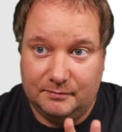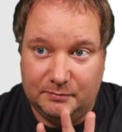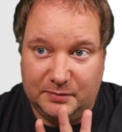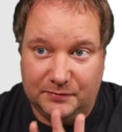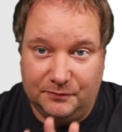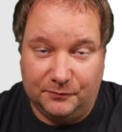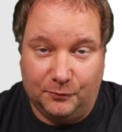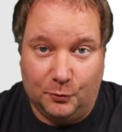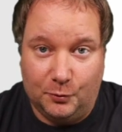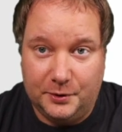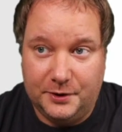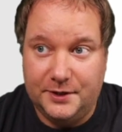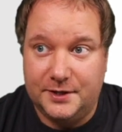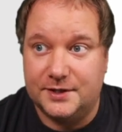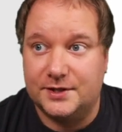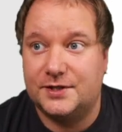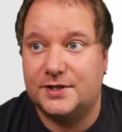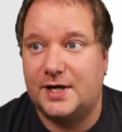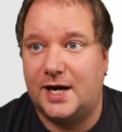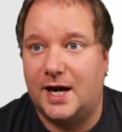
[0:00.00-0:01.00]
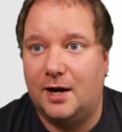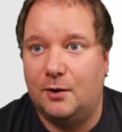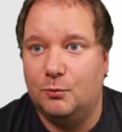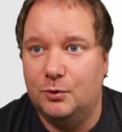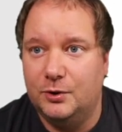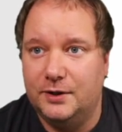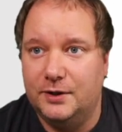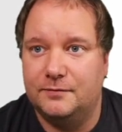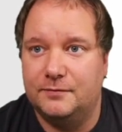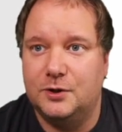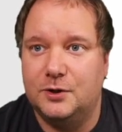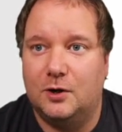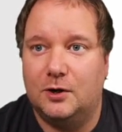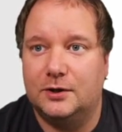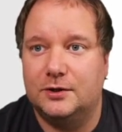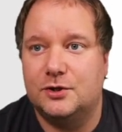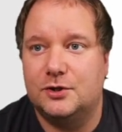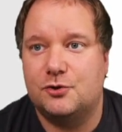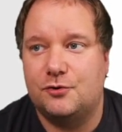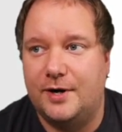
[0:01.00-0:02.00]
before this, I would have
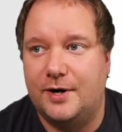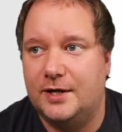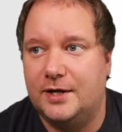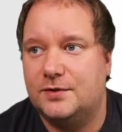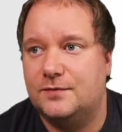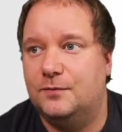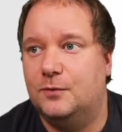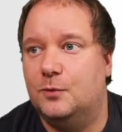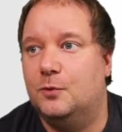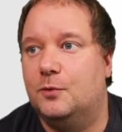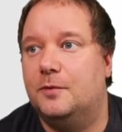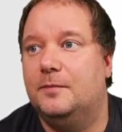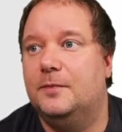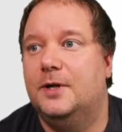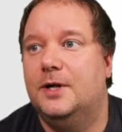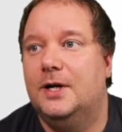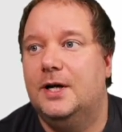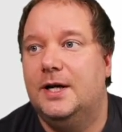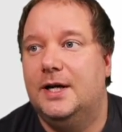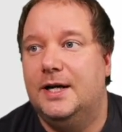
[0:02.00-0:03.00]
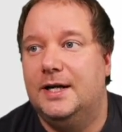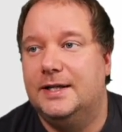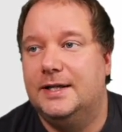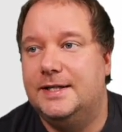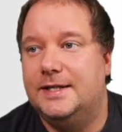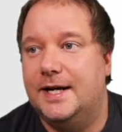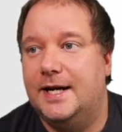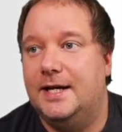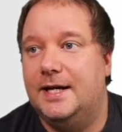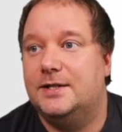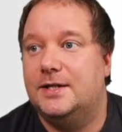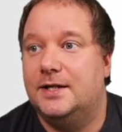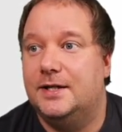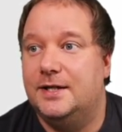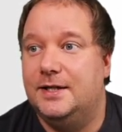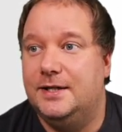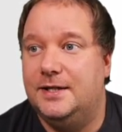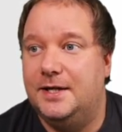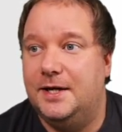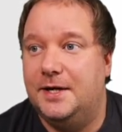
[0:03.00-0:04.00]
gone transform date,
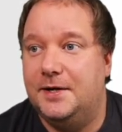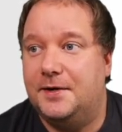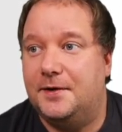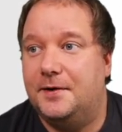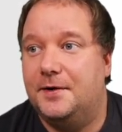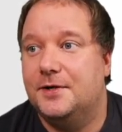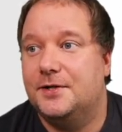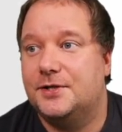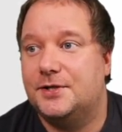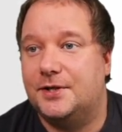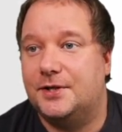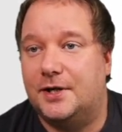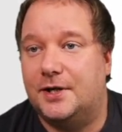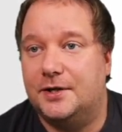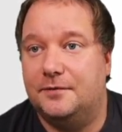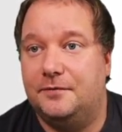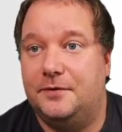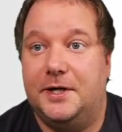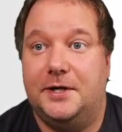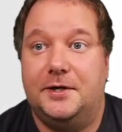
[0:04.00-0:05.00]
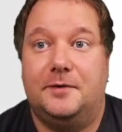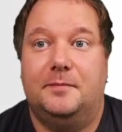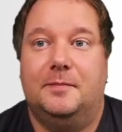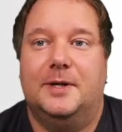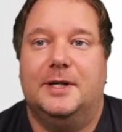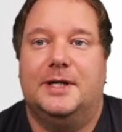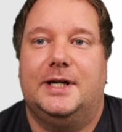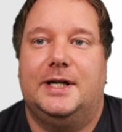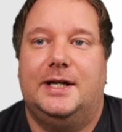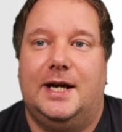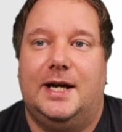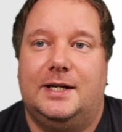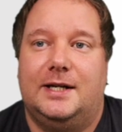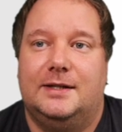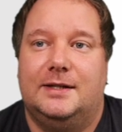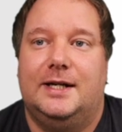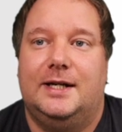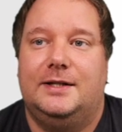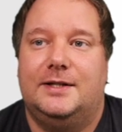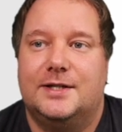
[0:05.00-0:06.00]
year, start of year, but
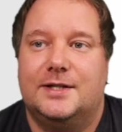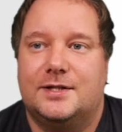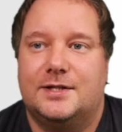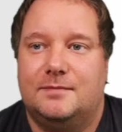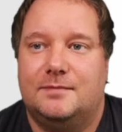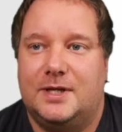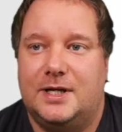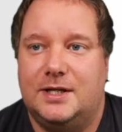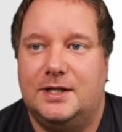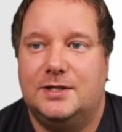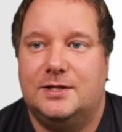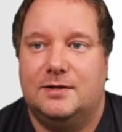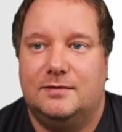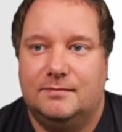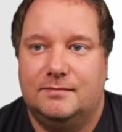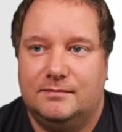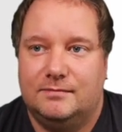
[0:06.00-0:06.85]
again, it doesn't make